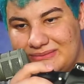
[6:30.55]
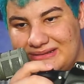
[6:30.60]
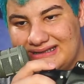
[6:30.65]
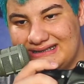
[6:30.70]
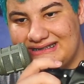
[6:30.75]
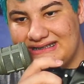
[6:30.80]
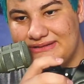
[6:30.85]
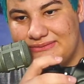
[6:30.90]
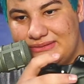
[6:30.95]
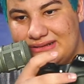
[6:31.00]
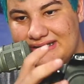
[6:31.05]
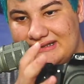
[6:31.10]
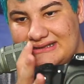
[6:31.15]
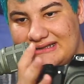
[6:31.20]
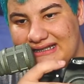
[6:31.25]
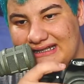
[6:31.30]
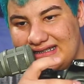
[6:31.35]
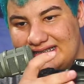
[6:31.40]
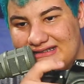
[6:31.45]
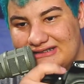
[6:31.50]
This is what
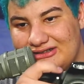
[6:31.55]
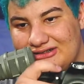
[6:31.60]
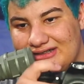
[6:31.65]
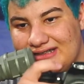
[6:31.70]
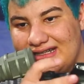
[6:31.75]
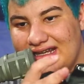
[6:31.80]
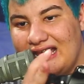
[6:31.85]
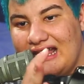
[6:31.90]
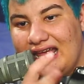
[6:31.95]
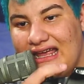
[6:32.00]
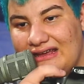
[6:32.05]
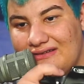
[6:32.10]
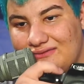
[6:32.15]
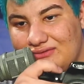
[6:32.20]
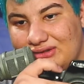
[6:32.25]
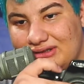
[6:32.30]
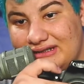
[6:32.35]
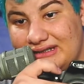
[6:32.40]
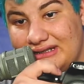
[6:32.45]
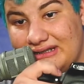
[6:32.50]
kickstarted
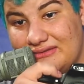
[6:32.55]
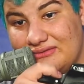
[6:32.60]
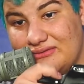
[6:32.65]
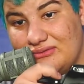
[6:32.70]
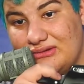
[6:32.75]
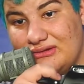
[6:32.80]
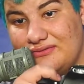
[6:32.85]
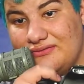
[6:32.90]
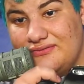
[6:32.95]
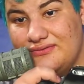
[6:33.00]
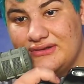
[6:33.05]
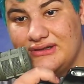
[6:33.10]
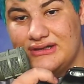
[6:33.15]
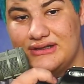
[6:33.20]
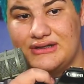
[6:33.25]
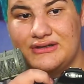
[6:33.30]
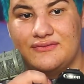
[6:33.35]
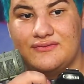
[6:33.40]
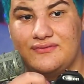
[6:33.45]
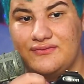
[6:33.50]
everything with
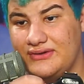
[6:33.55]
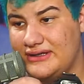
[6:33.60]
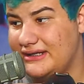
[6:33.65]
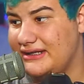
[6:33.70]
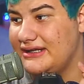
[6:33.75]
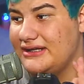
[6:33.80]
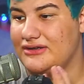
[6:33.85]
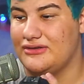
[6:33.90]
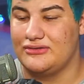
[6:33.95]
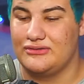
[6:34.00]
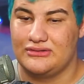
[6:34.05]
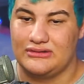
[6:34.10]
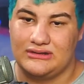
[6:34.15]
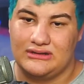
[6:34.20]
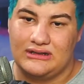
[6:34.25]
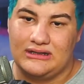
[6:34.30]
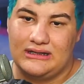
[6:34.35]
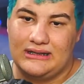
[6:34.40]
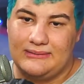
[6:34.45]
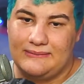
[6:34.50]
video,
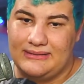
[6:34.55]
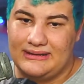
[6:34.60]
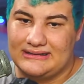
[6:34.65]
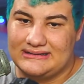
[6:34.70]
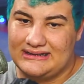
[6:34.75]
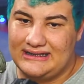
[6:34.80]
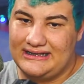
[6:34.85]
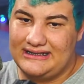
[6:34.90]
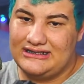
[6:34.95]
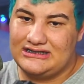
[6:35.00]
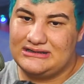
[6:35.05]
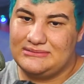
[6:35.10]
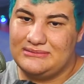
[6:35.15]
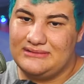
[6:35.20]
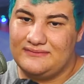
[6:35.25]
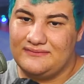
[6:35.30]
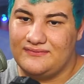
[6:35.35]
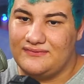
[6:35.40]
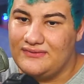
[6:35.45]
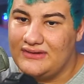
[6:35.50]
because I used to be
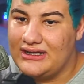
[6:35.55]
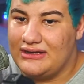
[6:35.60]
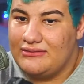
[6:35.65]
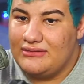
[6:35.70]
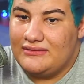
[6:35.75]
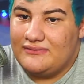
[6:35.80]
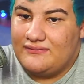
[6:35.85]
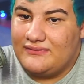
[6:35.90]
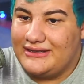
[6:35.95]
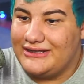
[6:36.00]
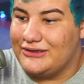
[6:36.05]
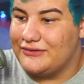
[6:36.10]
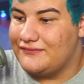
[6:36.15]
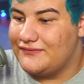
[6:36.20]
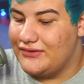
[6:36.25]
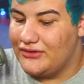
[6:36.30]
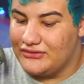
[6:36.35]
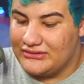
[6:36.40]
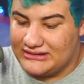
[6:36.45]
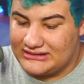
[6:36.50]
very video
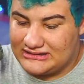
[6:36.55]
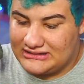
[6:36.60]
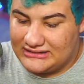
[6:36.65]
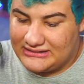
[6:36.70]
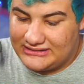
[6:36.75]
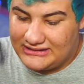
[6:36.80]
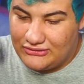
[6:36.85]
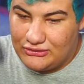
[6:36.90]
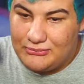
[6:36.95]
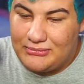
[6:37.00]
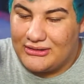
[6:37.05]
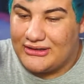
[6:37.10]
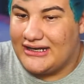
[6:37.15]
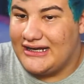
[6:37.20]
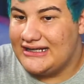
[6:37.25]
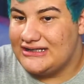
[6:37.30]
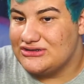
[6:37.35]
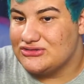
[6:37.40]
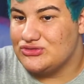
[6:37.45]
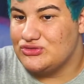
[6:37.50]
focused until about
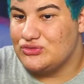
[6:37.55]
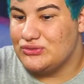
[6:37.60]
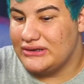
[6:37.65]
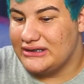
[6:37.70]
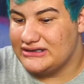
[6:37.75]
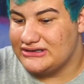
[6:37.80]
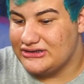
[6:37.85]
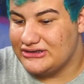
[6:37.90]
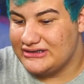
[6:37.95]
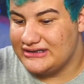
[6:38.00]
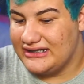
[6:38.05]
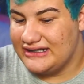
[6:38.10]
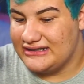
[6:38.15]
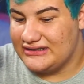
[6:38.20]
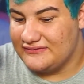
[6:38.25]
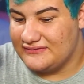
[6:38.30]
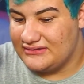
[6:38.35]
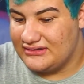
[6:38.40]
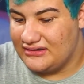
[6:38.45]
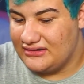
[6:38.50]
high school when I started getting
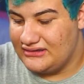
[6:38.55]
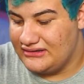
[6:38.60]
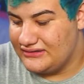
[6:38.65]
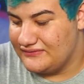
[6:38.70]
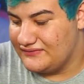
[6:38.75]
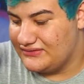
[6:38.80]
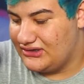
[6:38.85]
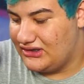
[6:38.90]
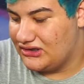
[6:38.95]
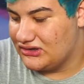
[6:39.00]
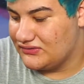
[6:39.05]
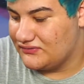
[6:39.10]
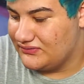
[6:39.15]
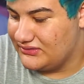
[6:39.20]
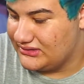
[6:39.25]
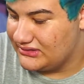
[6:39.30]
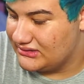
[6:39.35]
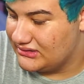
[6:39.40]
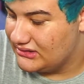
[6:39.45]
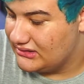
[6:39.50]
into
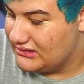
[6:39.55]
photography.